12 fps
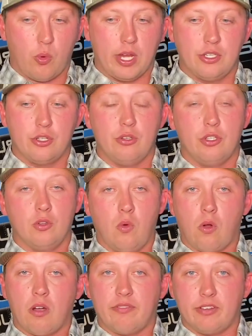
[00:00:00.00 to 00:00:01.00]
way to you,
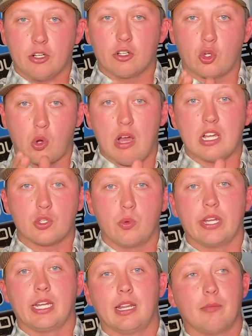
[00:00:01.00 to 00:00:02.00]
or if you're
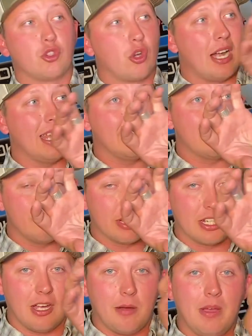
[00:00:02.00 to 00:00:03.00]
crosswinding them, try to get them to
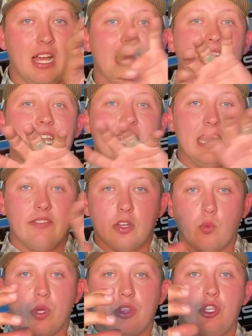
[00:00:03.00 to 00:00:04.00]
come
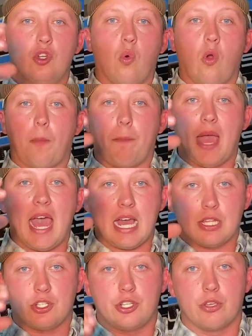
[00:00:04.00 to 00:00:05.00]
even with you or
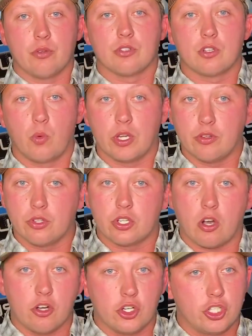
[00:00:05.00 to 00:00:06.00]
past you. So when you
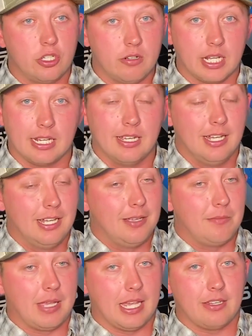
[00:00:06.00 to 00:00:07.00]
start shooting,
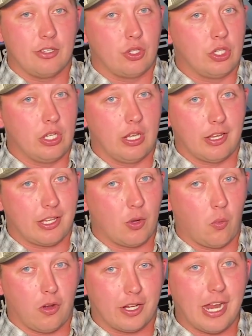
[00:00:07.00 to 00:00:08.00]
man, it
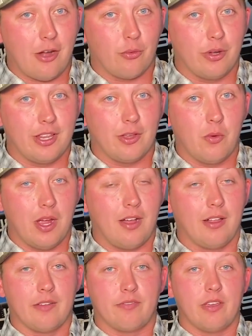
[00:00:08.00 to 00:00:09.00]
can work out really
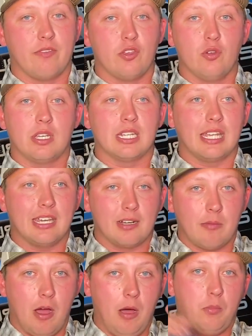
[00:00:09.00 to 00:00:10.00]
well. If you can get
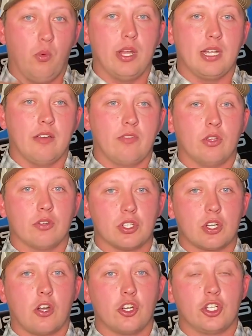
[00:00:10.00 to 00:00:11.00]
them upwind of you and
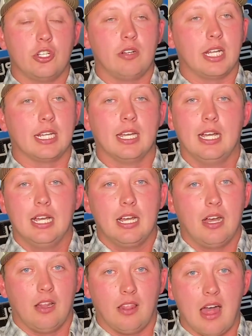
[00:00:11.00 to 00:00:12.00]
start shooting,
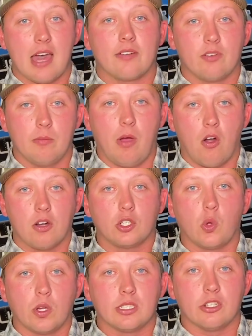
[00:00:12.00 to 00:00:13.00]
a lot of them aren't
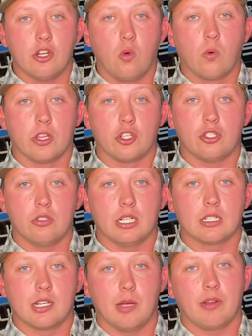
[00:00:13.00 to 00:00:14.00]
going to know where the
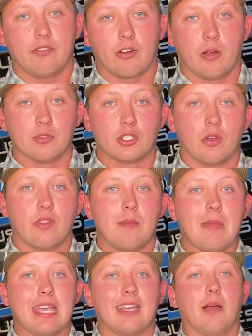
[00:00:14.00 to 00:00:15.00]
shooting's coming from. So they
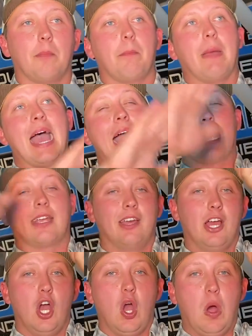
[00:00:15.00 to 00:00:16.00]
may come back
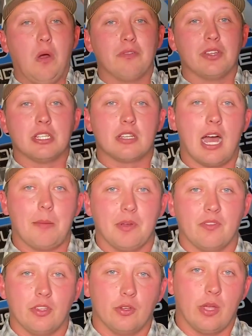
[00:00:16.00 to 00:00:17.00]
over the top
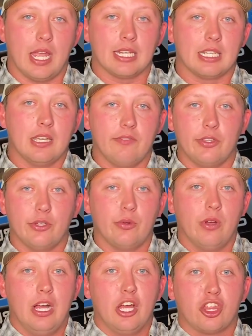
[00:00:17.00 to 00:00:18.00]
of you and give
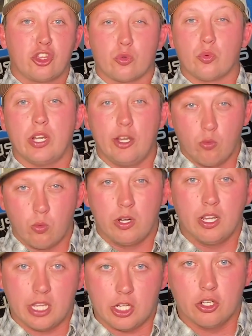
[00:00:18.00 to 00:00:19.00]
you 3
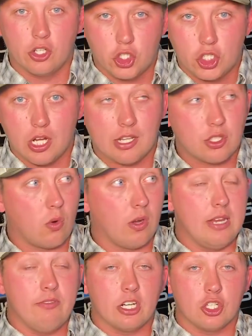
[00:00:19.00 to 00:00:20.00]
really good shots, or
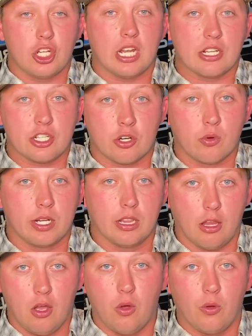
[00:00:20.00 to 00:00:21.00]
even a chance to
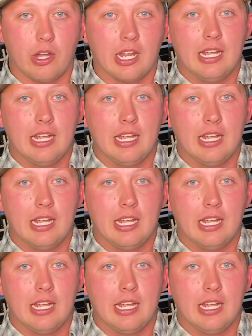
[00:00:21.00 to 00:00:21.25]
reload